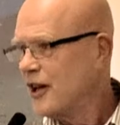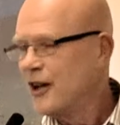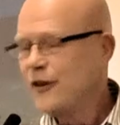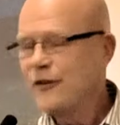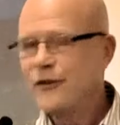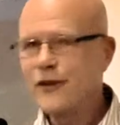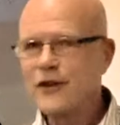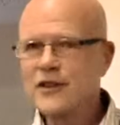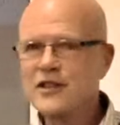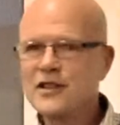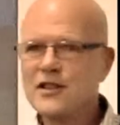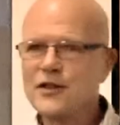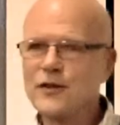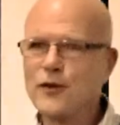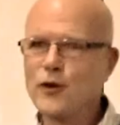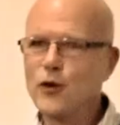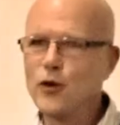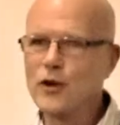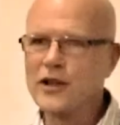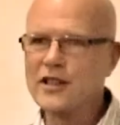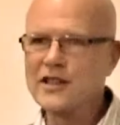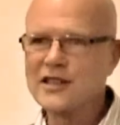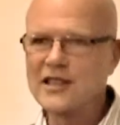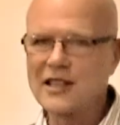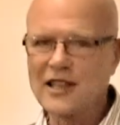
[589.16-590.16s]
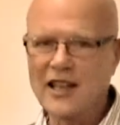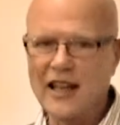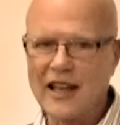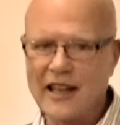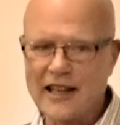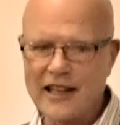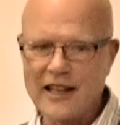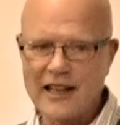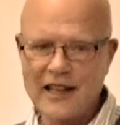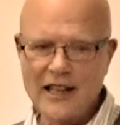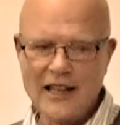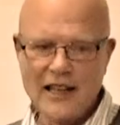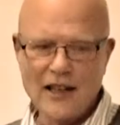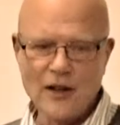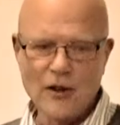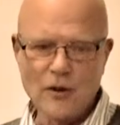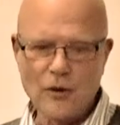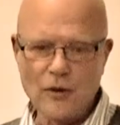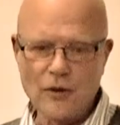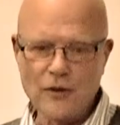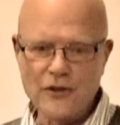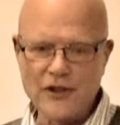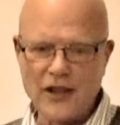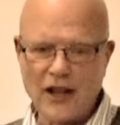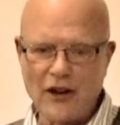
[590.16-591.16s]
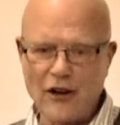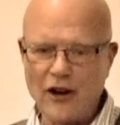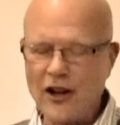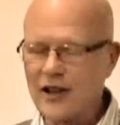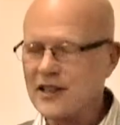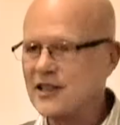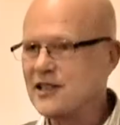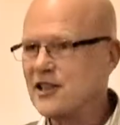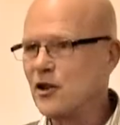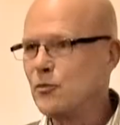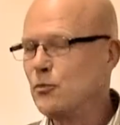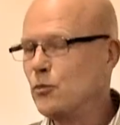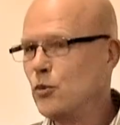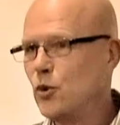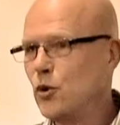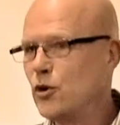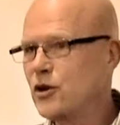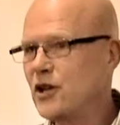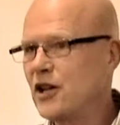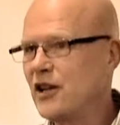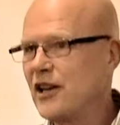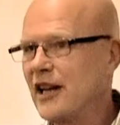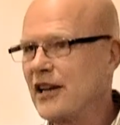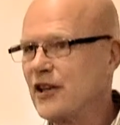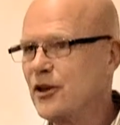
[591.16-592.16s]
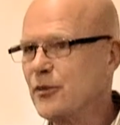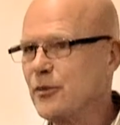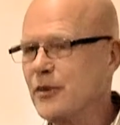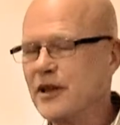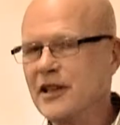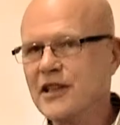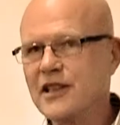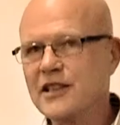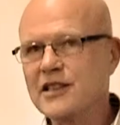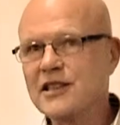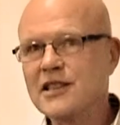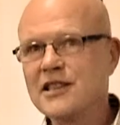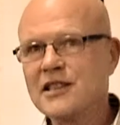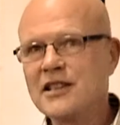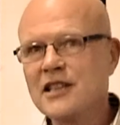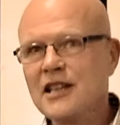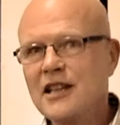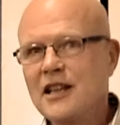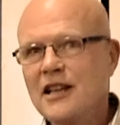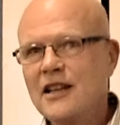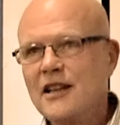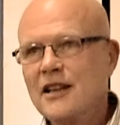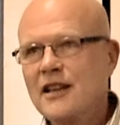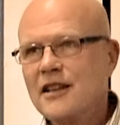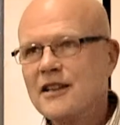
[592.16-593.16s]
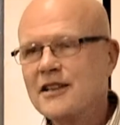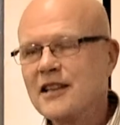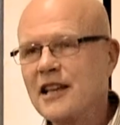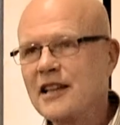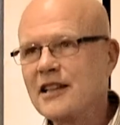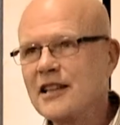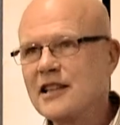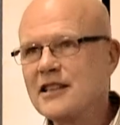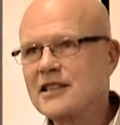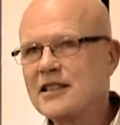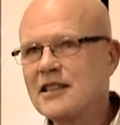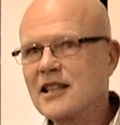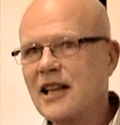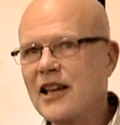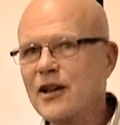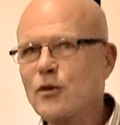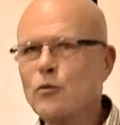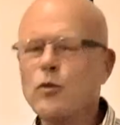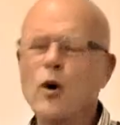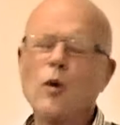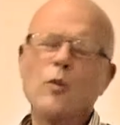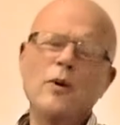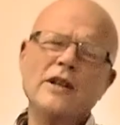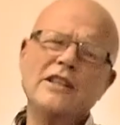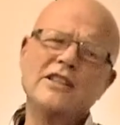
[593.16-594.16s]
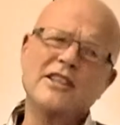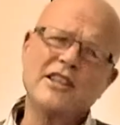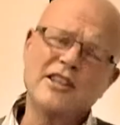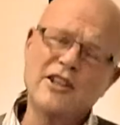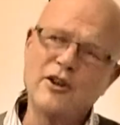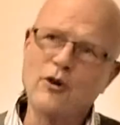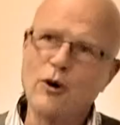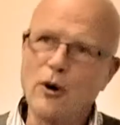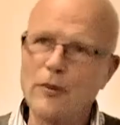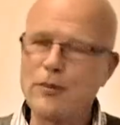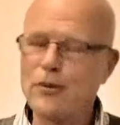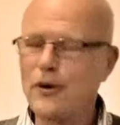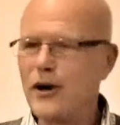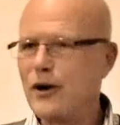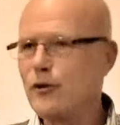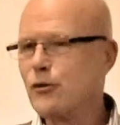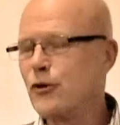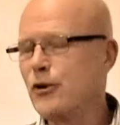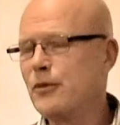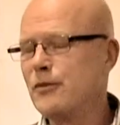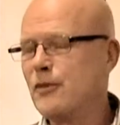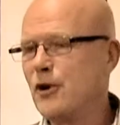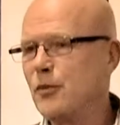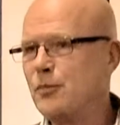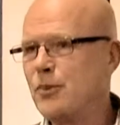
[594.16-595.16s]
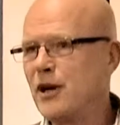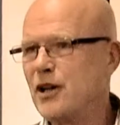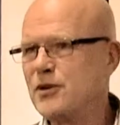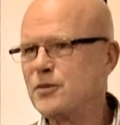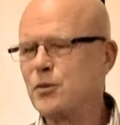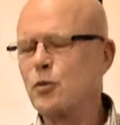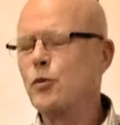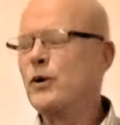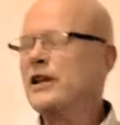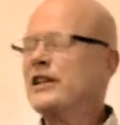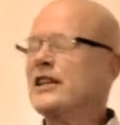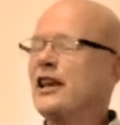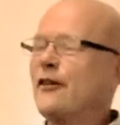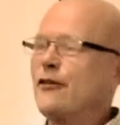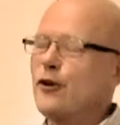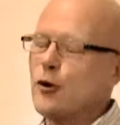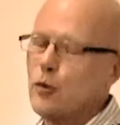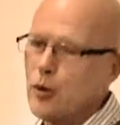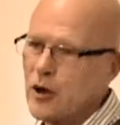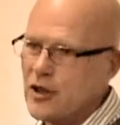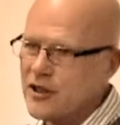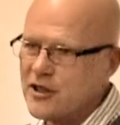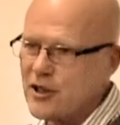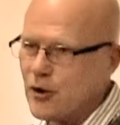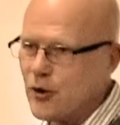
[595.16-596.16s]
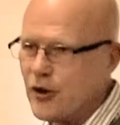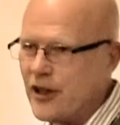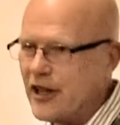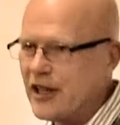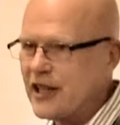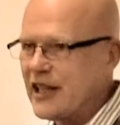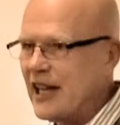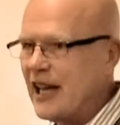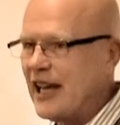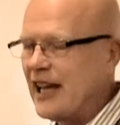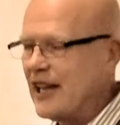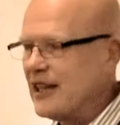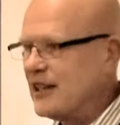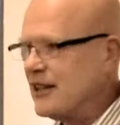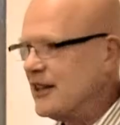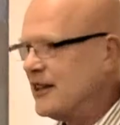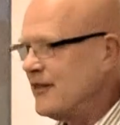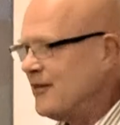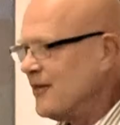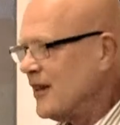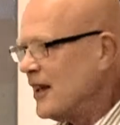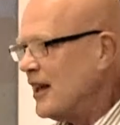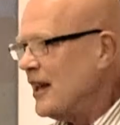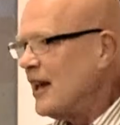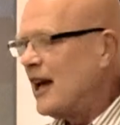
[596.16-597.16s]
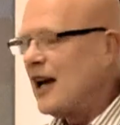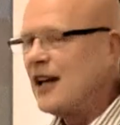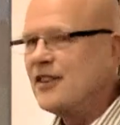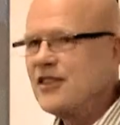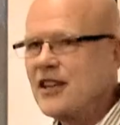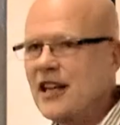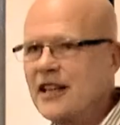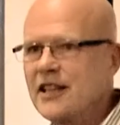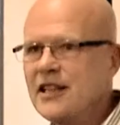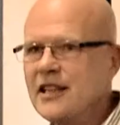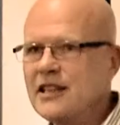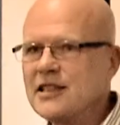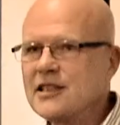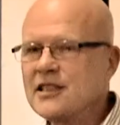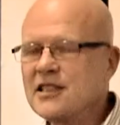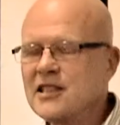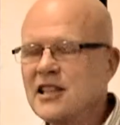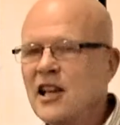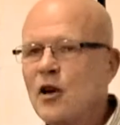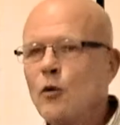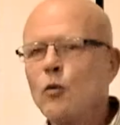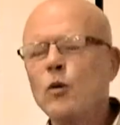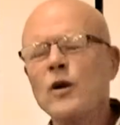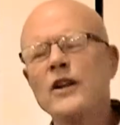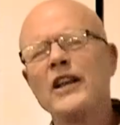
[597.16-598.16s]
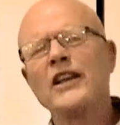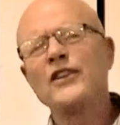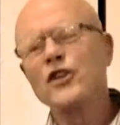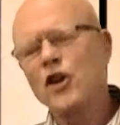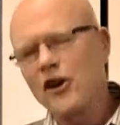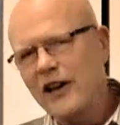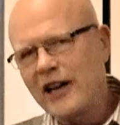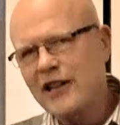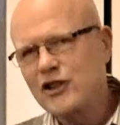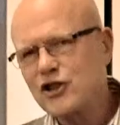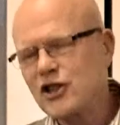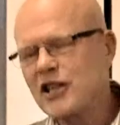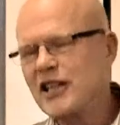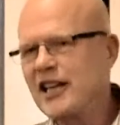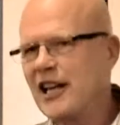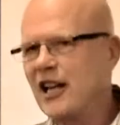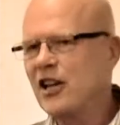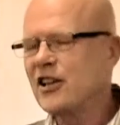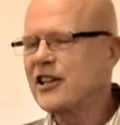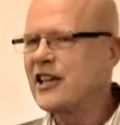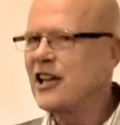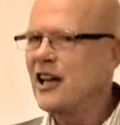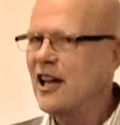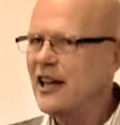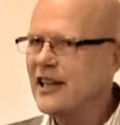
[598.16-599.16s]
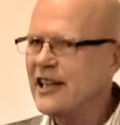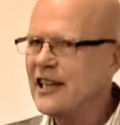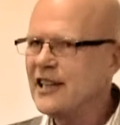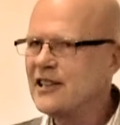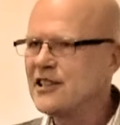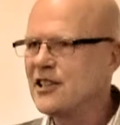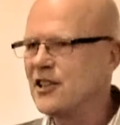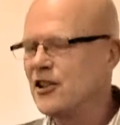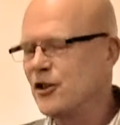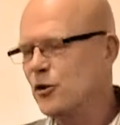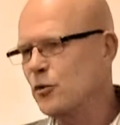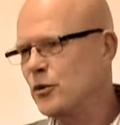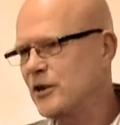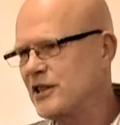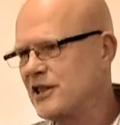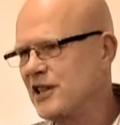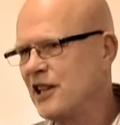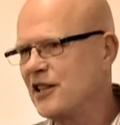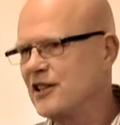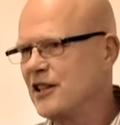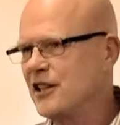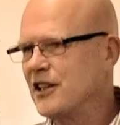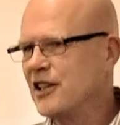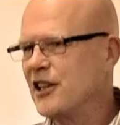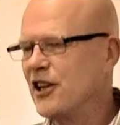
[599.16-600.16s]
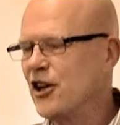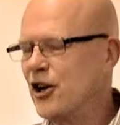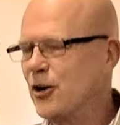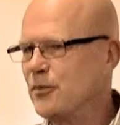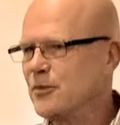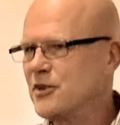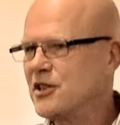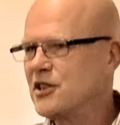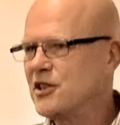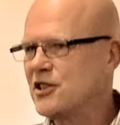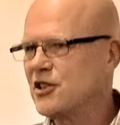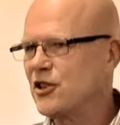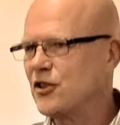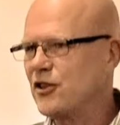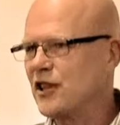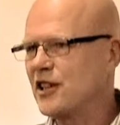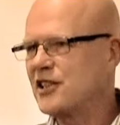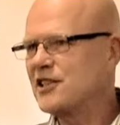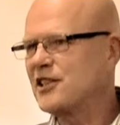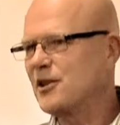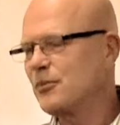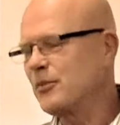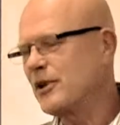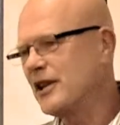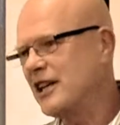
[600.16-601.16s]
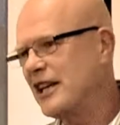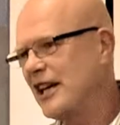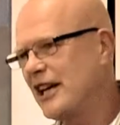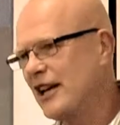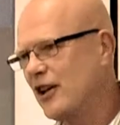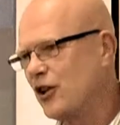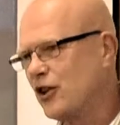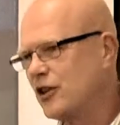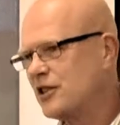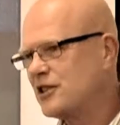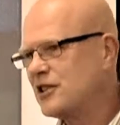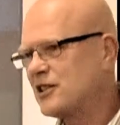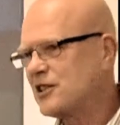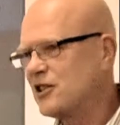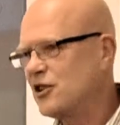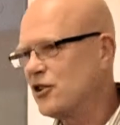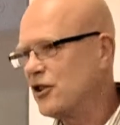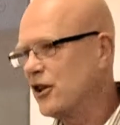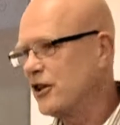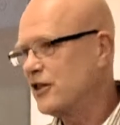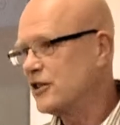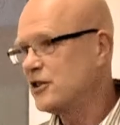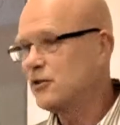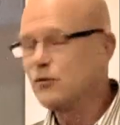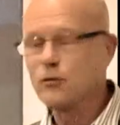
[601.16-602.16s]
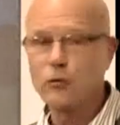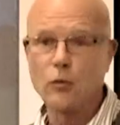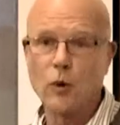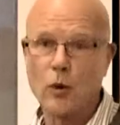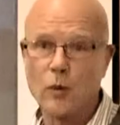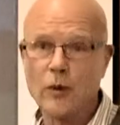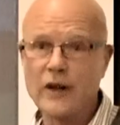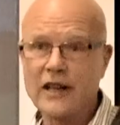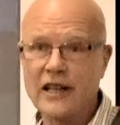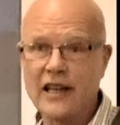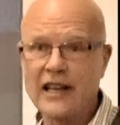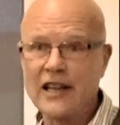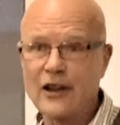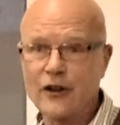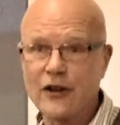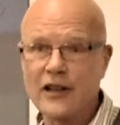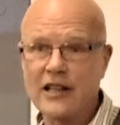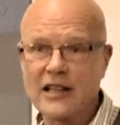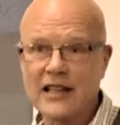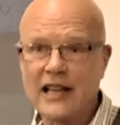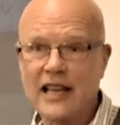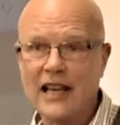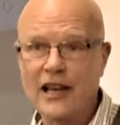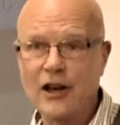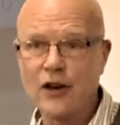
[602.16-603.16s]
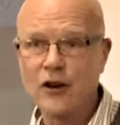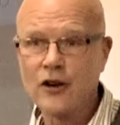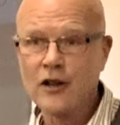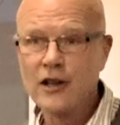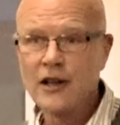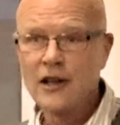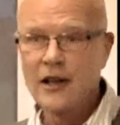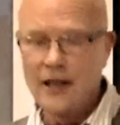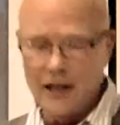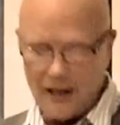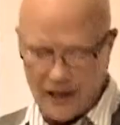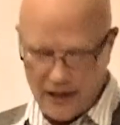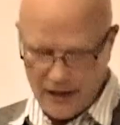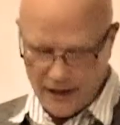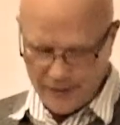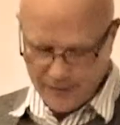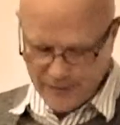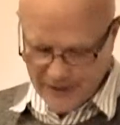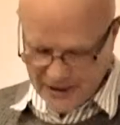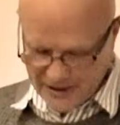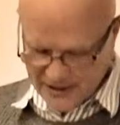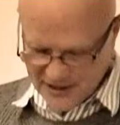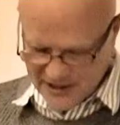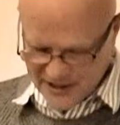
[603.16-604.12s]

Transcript: First of all it's like there are mortal enemies, then it's like, well, we did cooperate with them in the past but we never will do it again. And then it's, well, they're not actually Al-Qaeda that we're sending the arms to, they're somebody else, you know, isn't what we're hearing now in